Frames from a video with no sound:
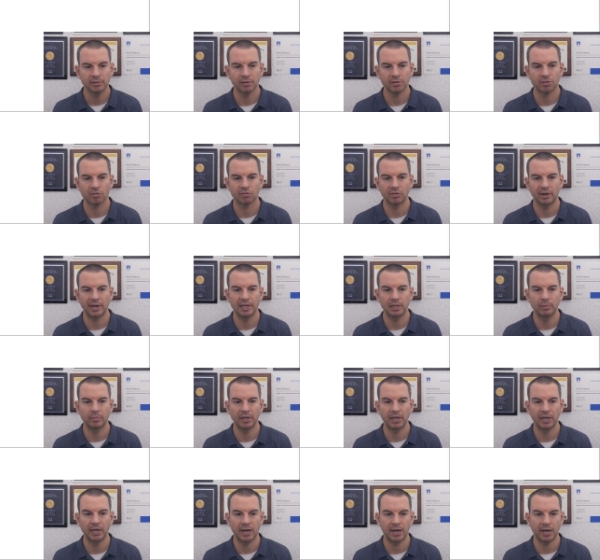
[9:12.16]

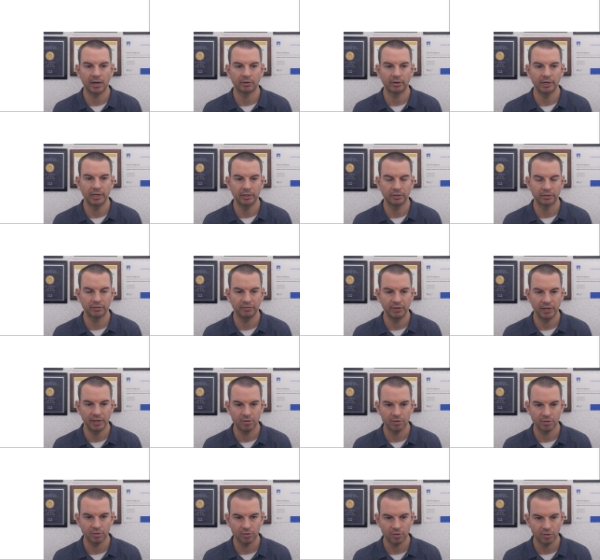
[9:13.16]
describing our
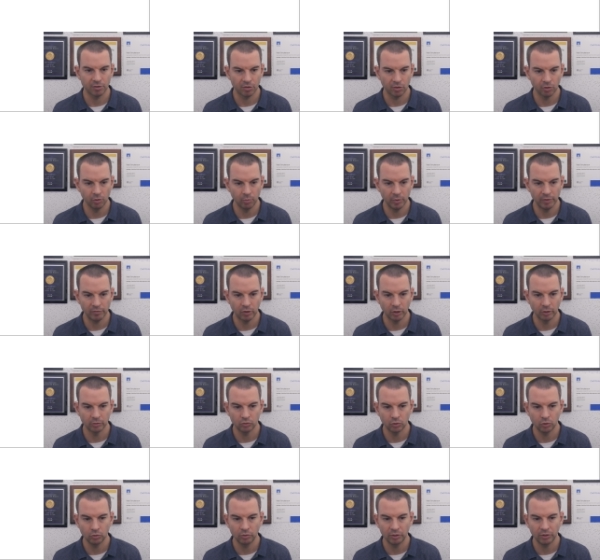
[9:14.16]
interfaces. So we've got
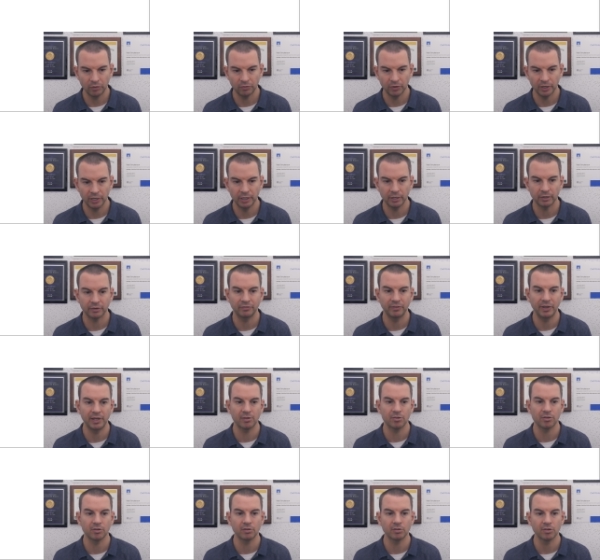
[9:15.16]
two different
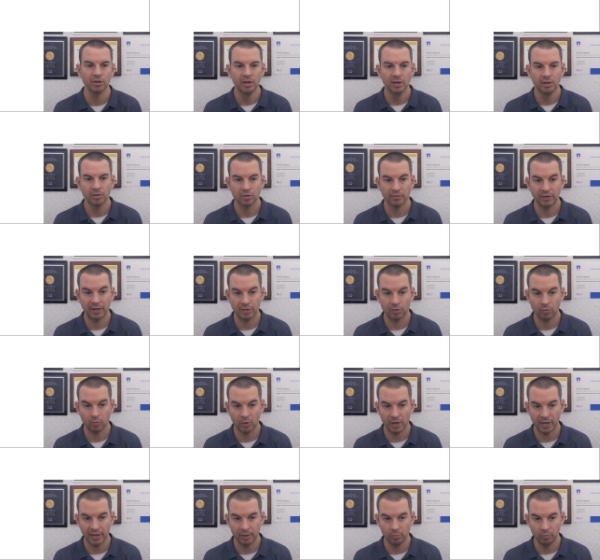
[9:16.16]
interfaces. So that's
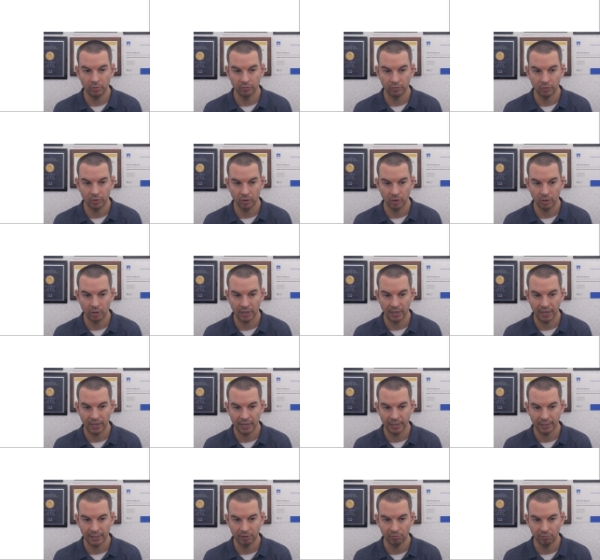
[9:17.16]
why we've got
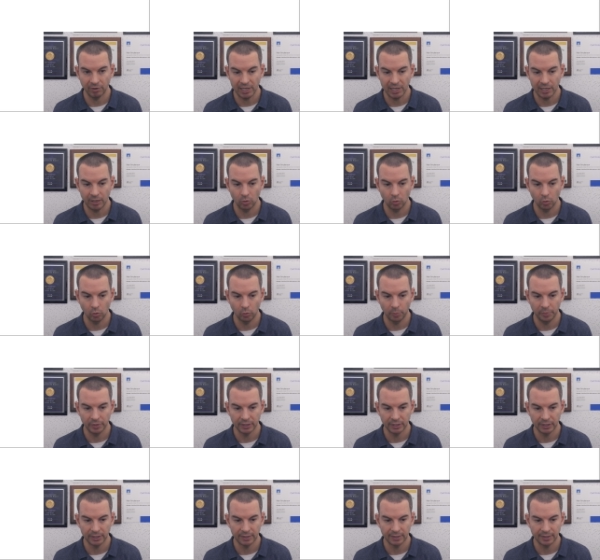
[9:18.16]
an array
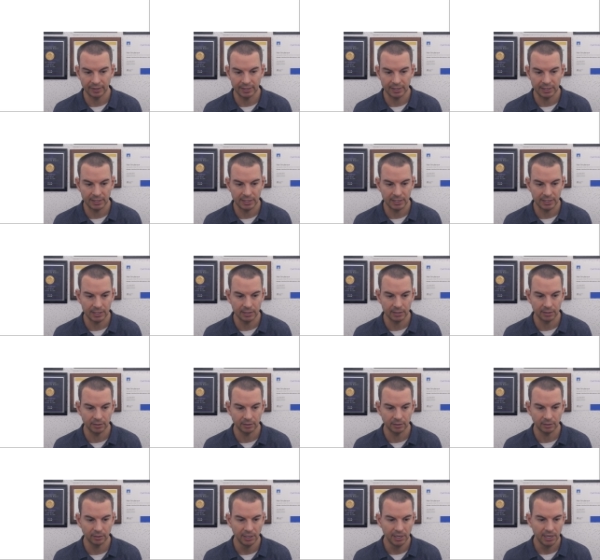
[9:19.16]
opened
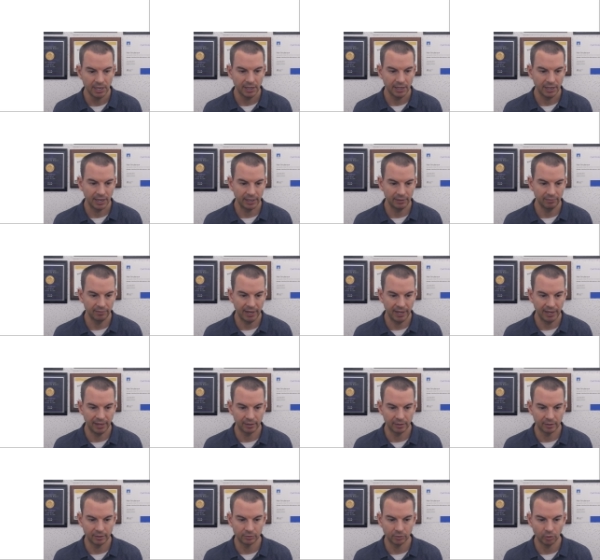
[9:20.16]
here and
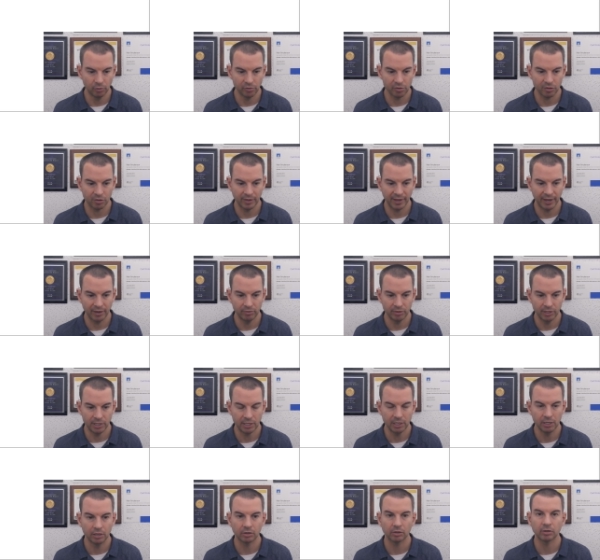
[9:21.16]
then closed down
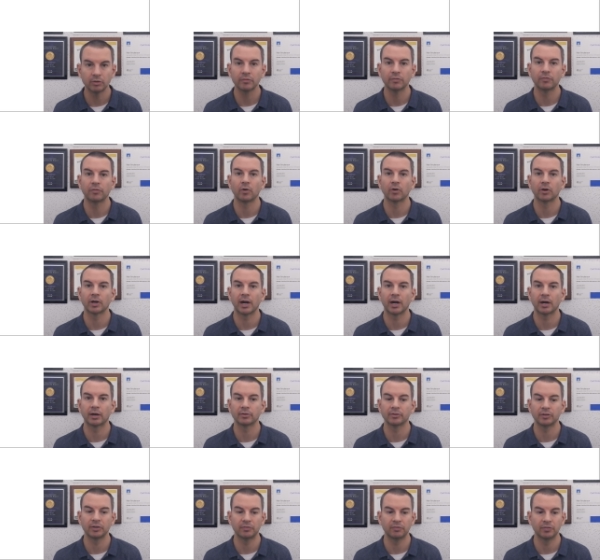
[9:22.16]
here for our
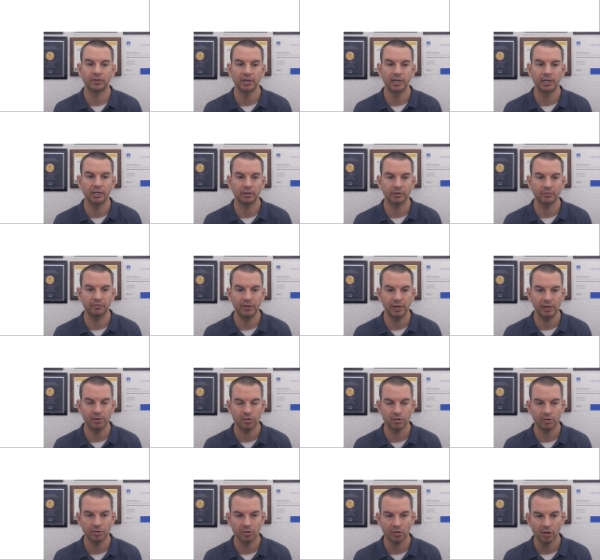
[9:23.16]
different
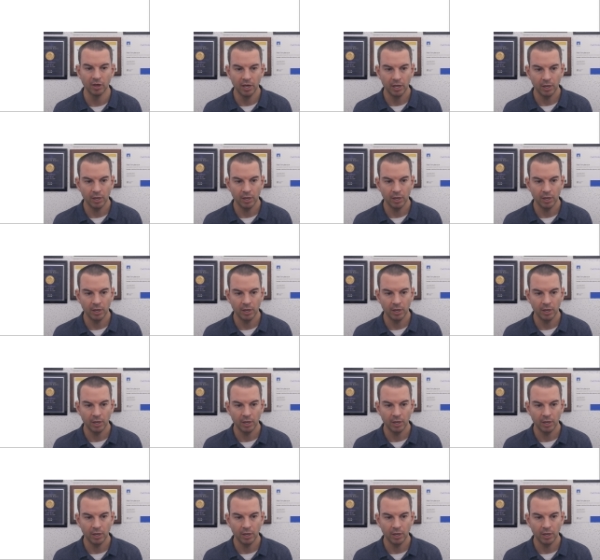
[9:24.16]
interfaces.